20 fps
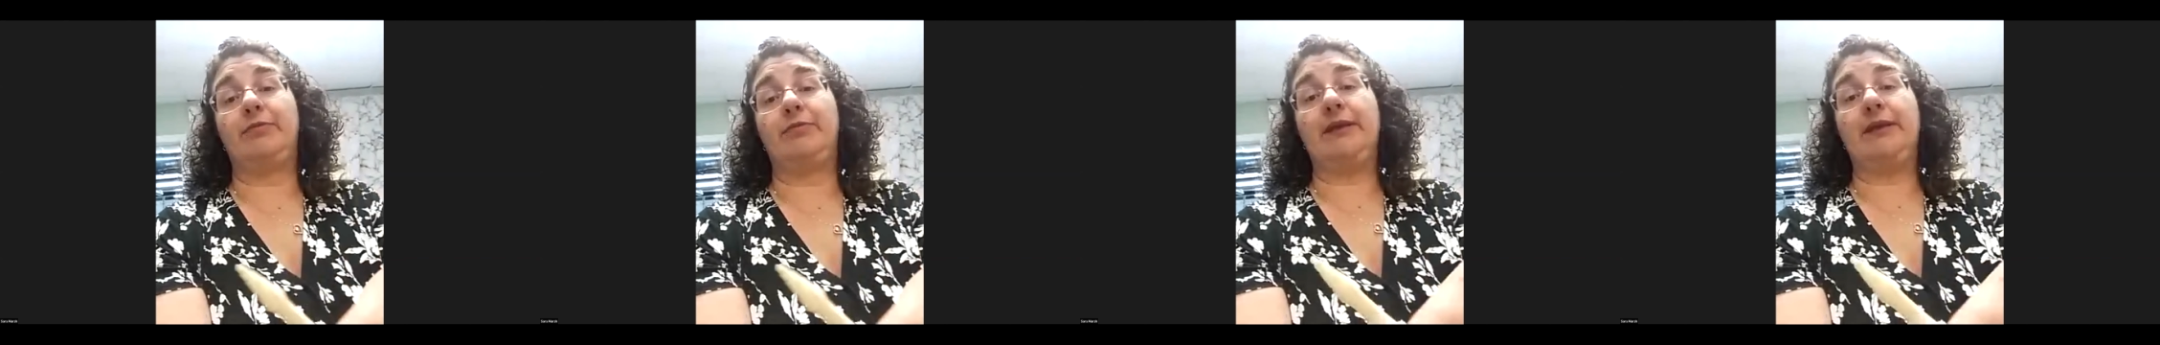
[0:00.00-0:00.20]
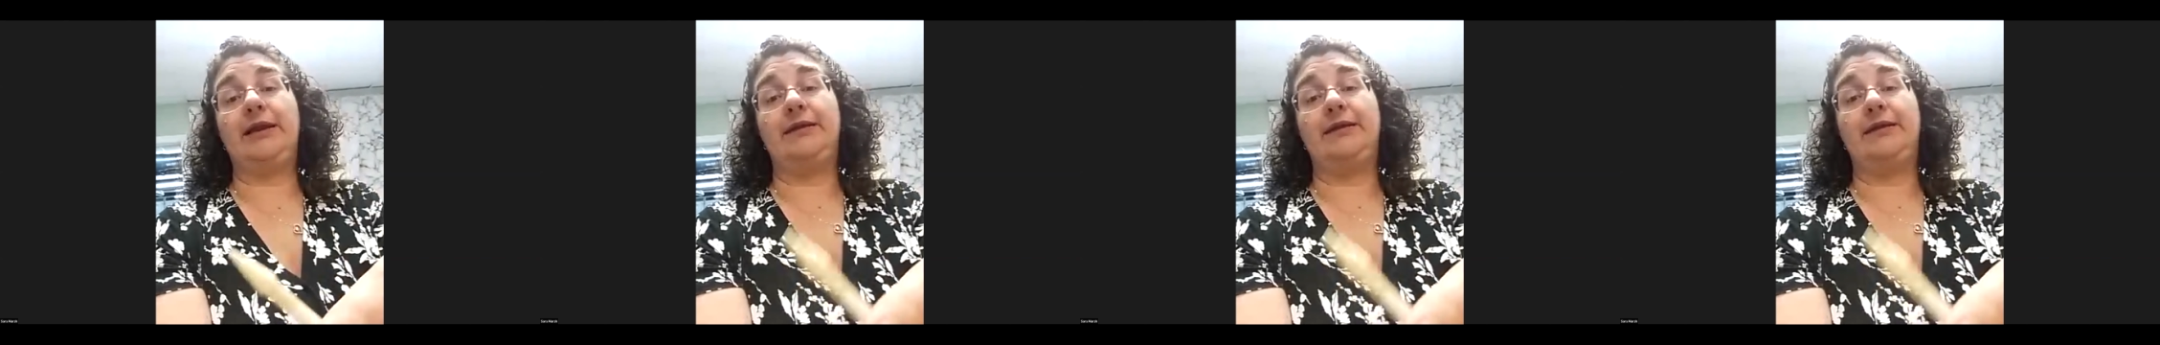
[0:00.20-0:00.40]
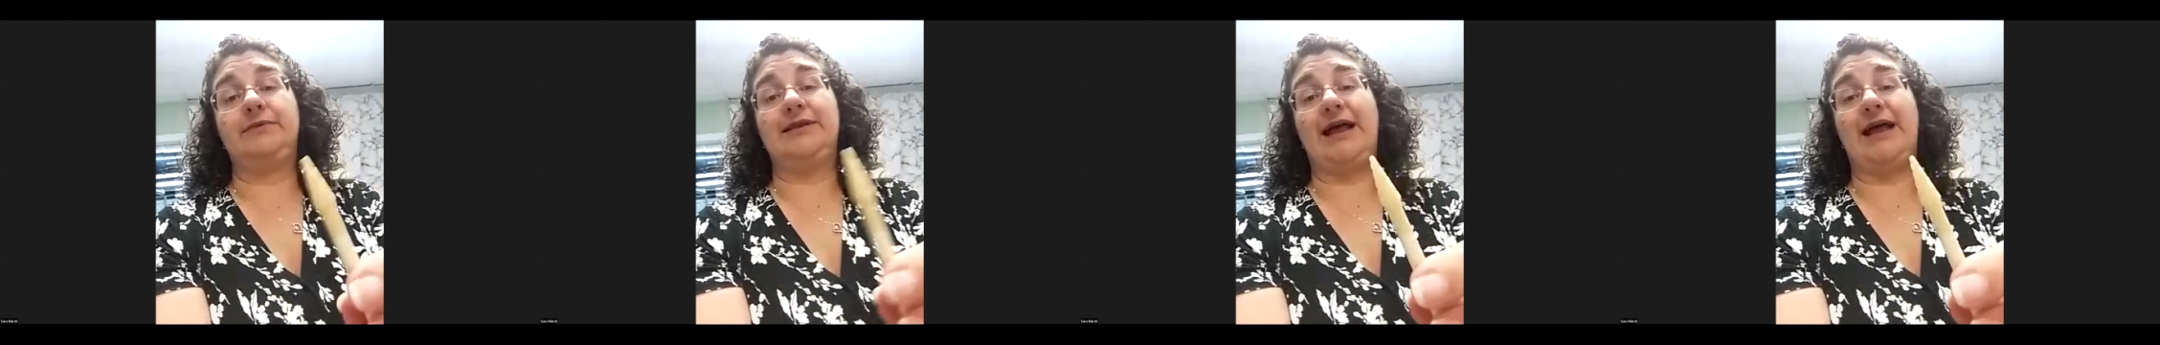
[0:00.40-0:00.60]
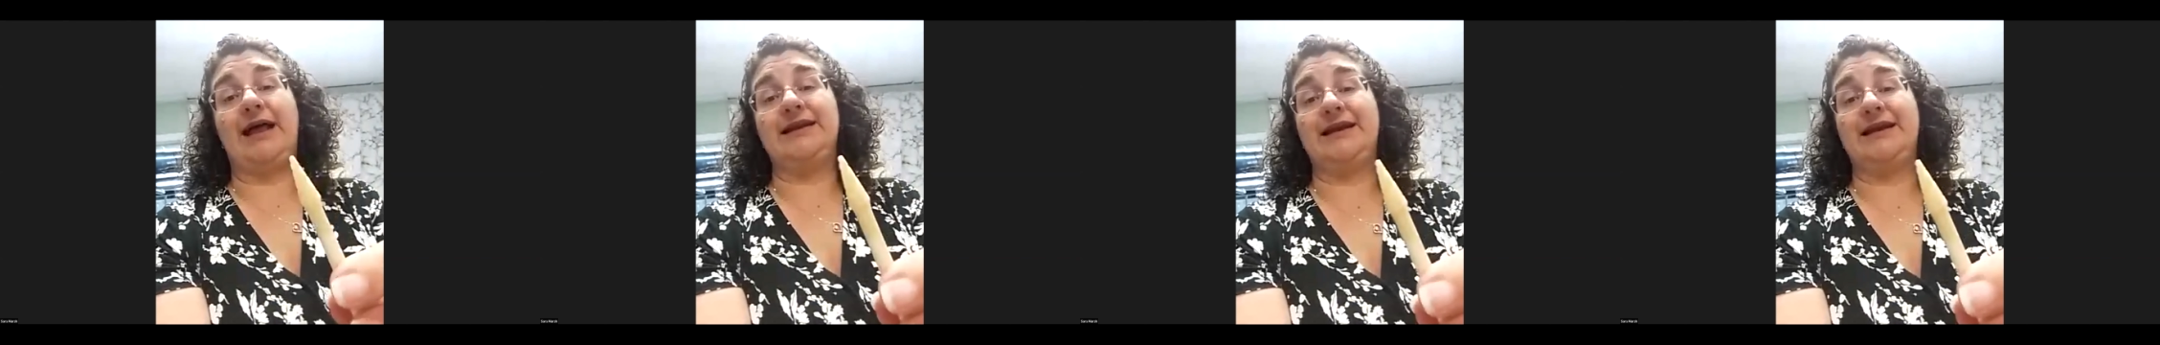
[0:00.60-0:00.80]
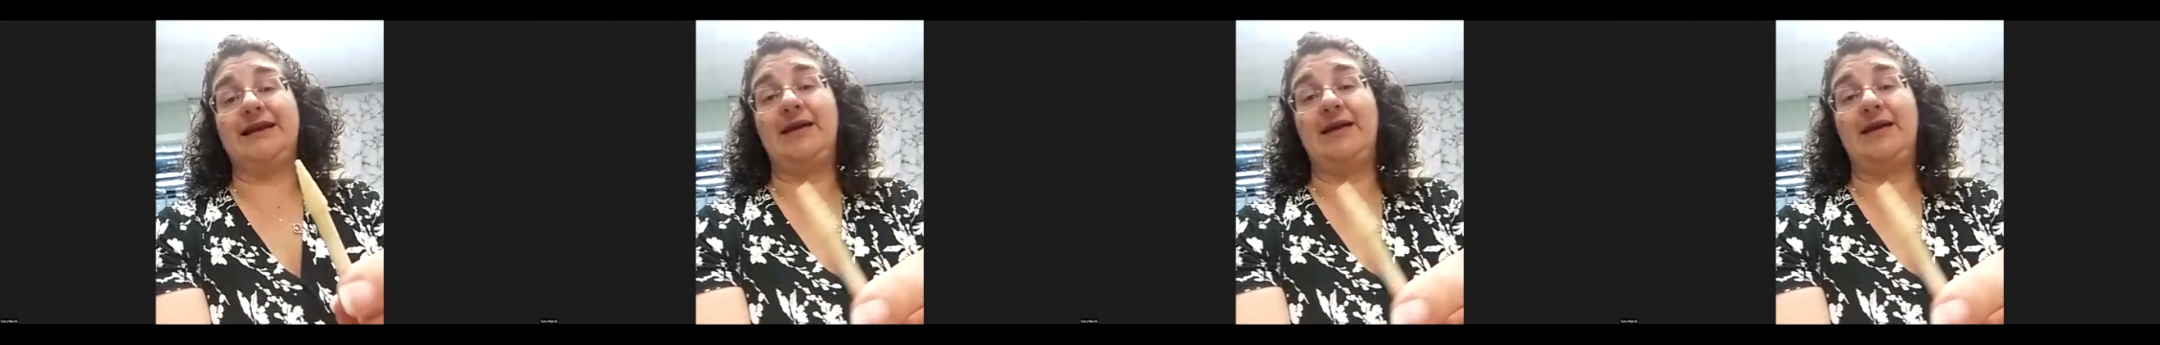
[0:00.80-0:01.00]
We were
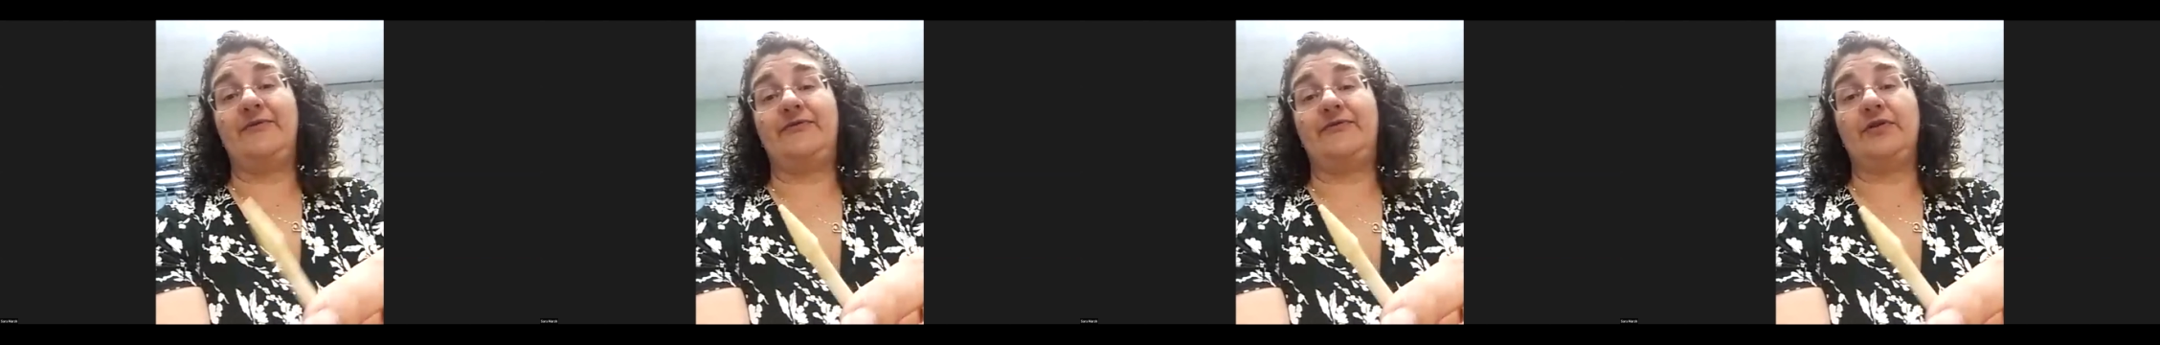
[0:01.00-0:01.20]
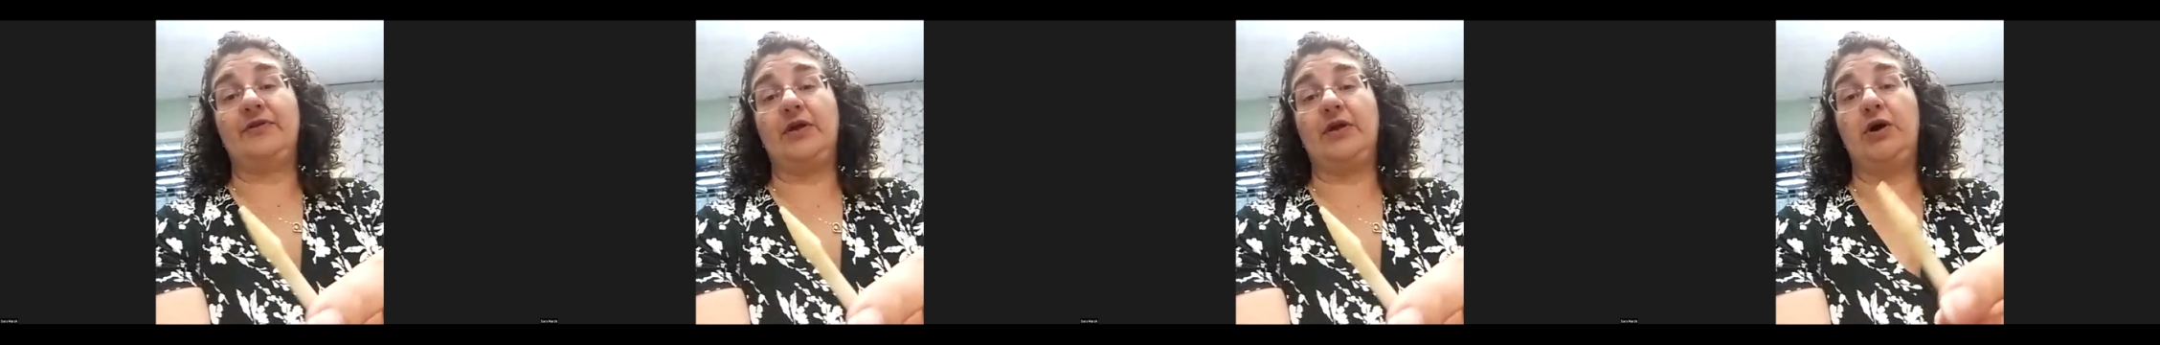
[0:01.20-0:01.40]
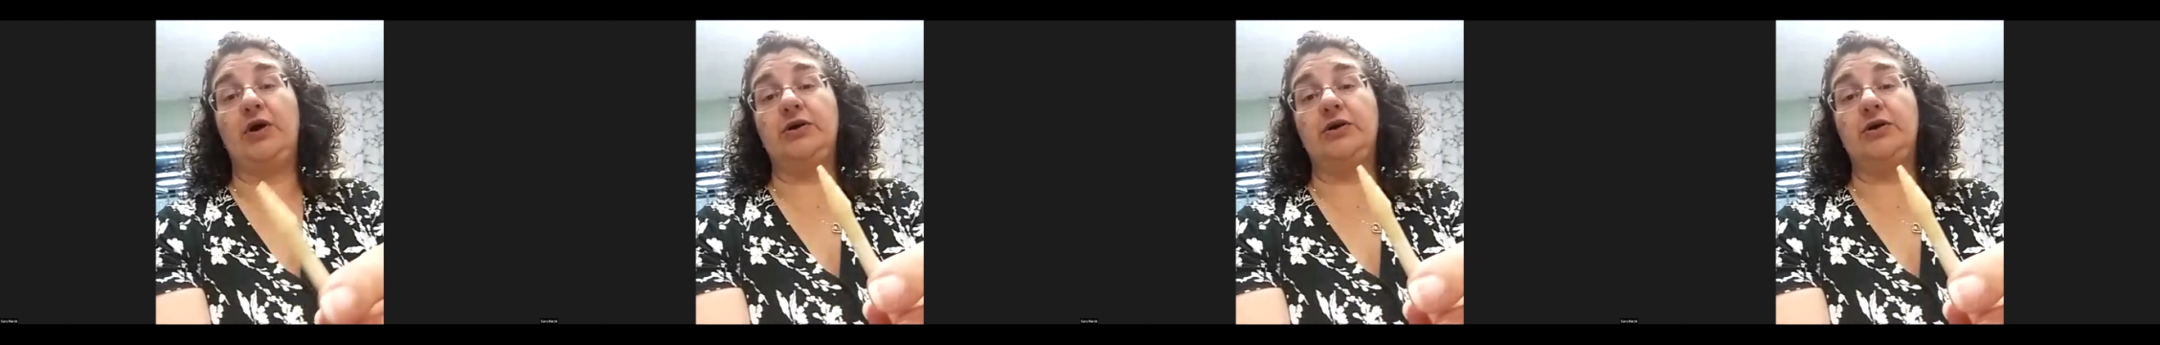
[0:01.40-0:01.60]
really glad to get them